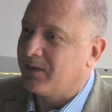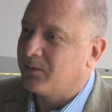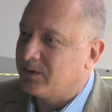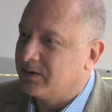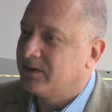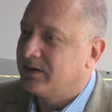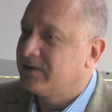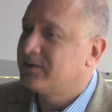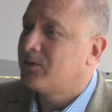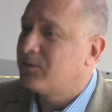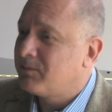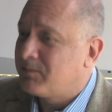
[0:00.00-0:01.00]
It has
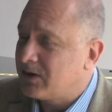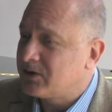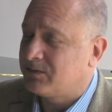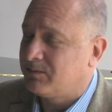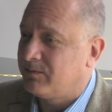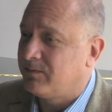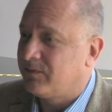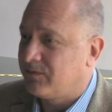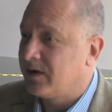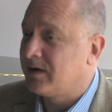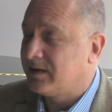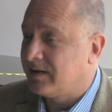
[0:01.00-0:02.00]
gone much
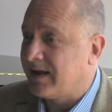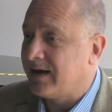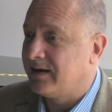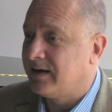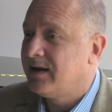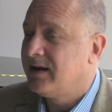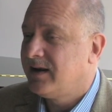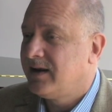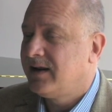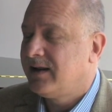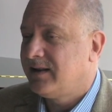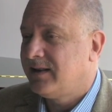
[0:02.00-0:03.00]
further than
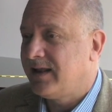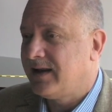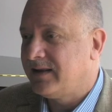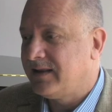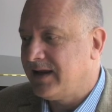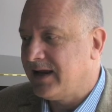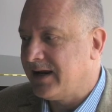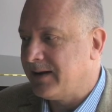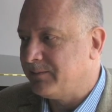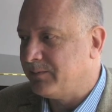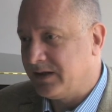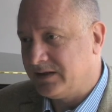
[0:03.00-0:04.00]

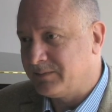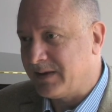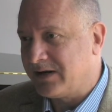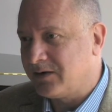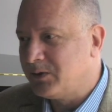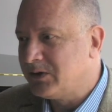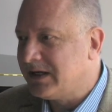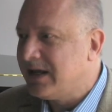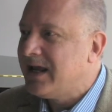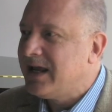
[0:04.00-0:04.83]
the Hispanic community.